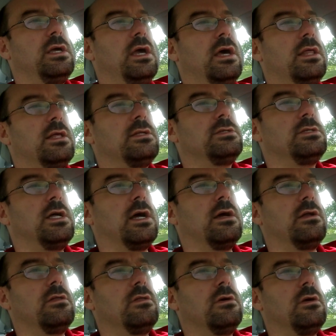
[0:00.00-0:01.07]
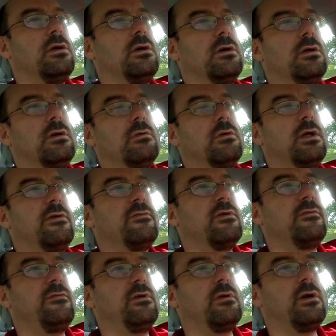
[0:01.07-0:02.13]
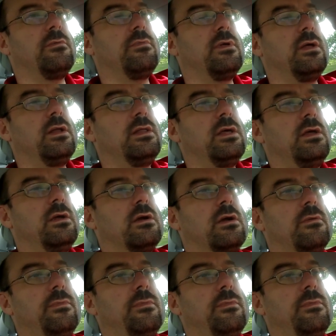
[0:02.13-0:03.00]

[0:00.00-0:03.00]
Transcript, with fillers: yeah, that's not going to look good or whatever if you're complaining that you're going